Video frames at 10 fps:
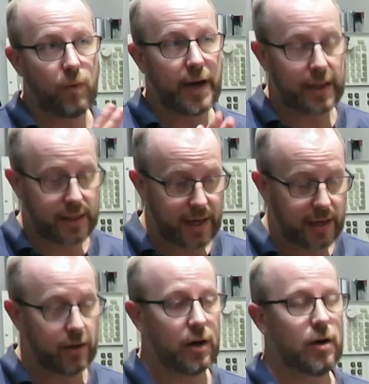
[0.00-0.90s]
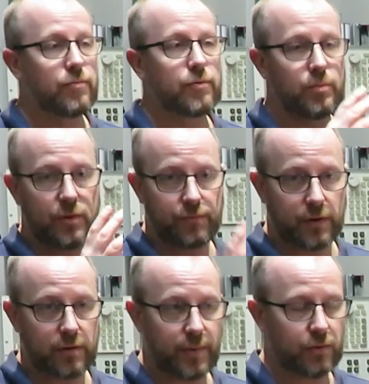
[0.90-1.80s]
away they are from the
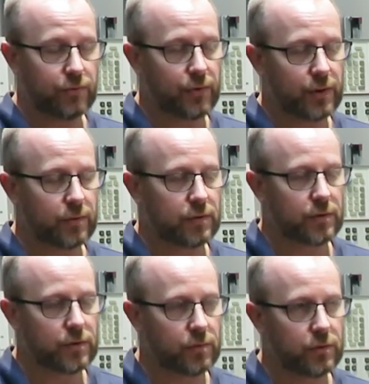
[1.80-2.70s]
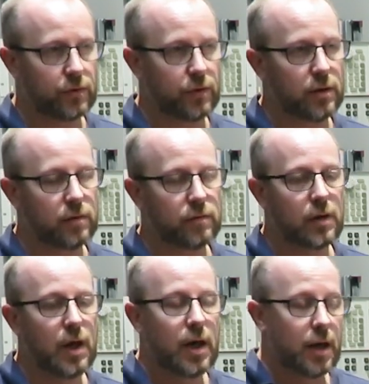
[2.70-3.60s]
fundamental frequencies you want to use.
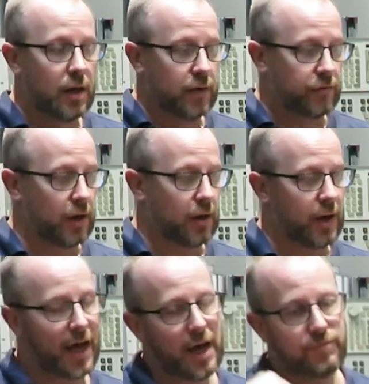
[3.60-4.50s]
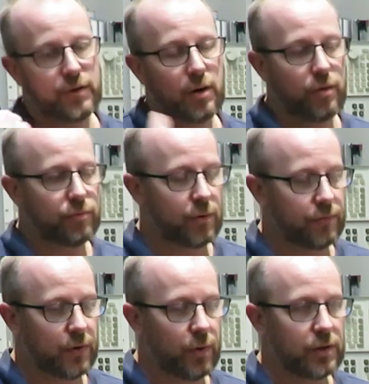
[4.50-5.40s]
So after going through
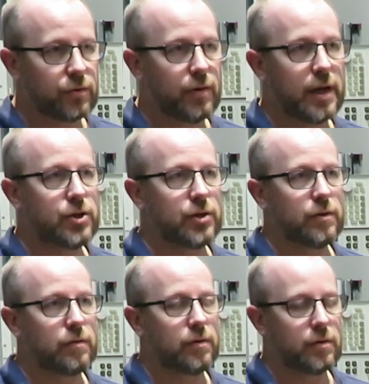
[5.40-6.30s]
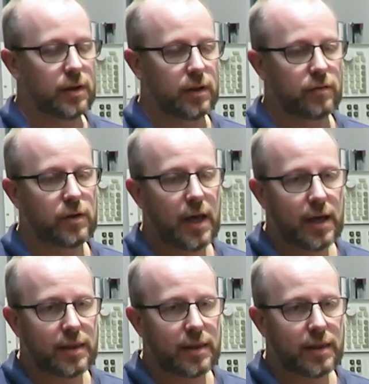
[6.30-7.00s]
a few iterations and things,